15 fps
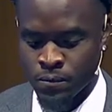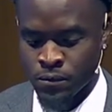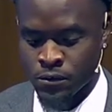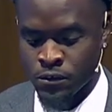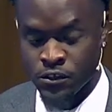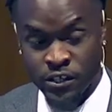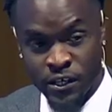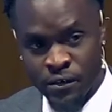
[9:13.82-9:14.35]

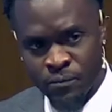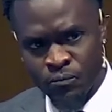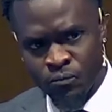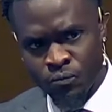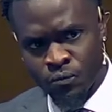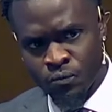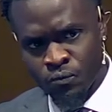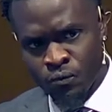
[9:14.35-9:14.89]
See,
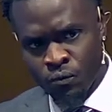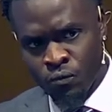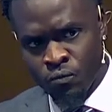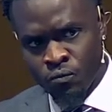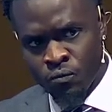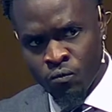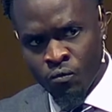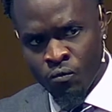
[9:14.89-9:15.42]

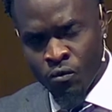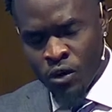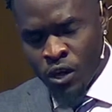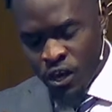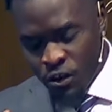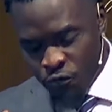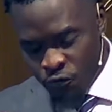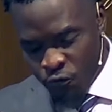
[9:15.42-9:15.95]

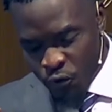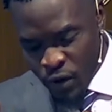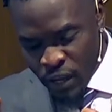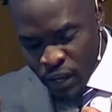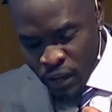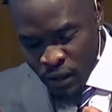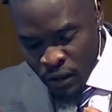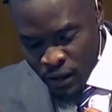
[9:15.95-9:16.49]
if
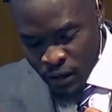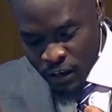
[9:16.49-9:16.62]
we